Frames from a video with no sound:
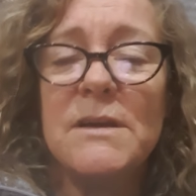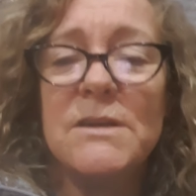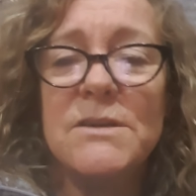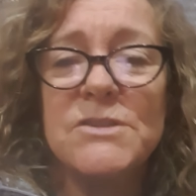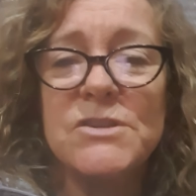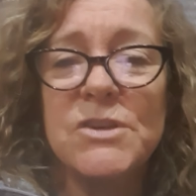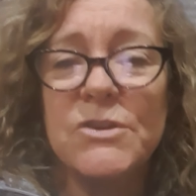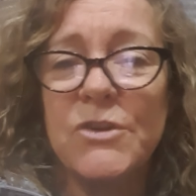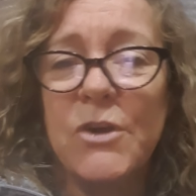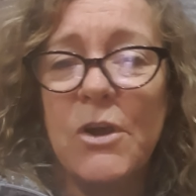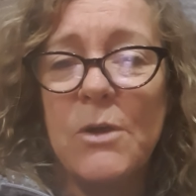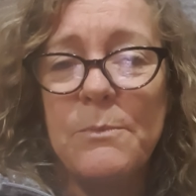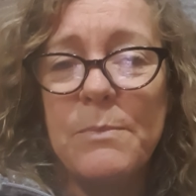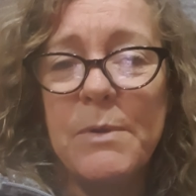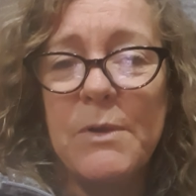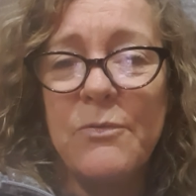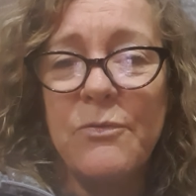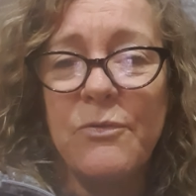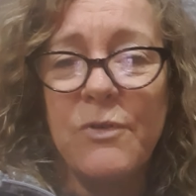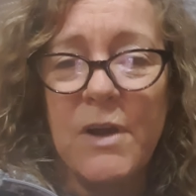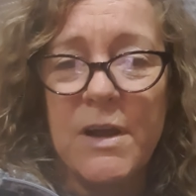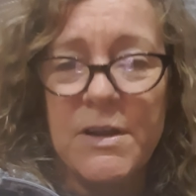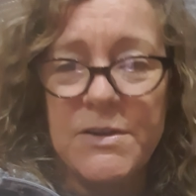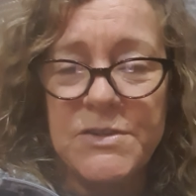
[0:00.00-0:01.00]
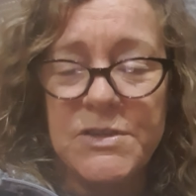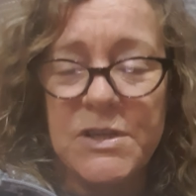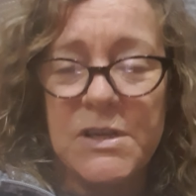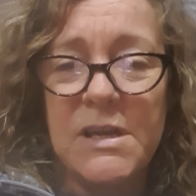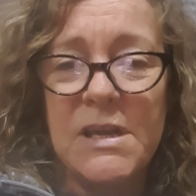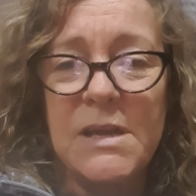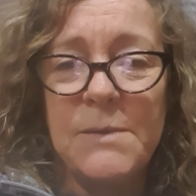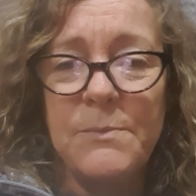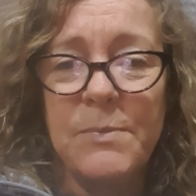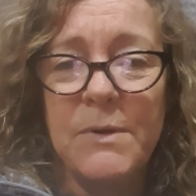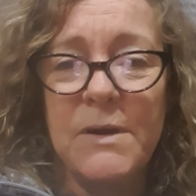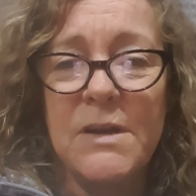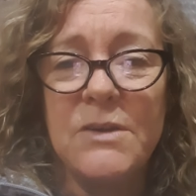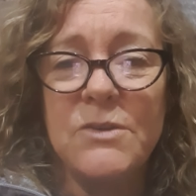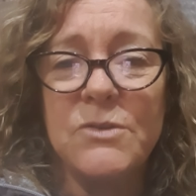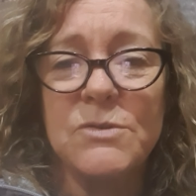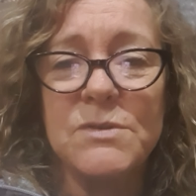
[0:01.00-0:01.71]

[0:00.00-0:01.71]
So don't be afraid to keep it in